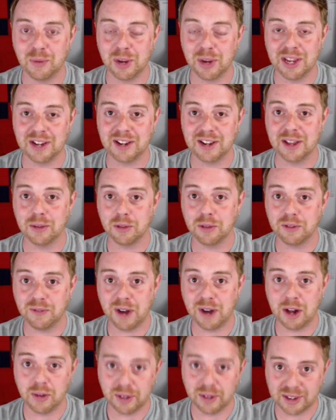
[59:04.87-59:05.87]
can get together the
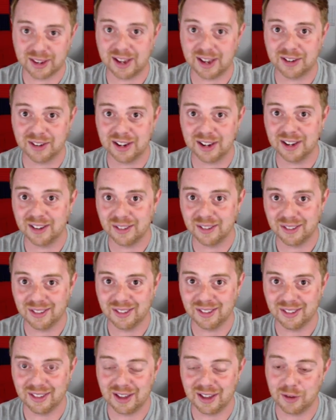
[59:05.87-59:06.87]
following Saturday,
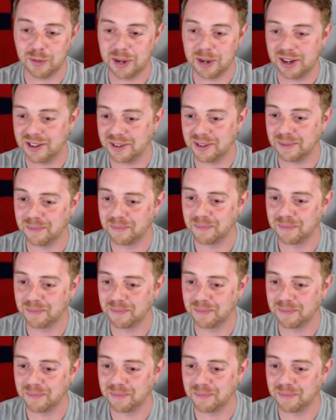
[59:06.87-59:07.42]
that would be awesome.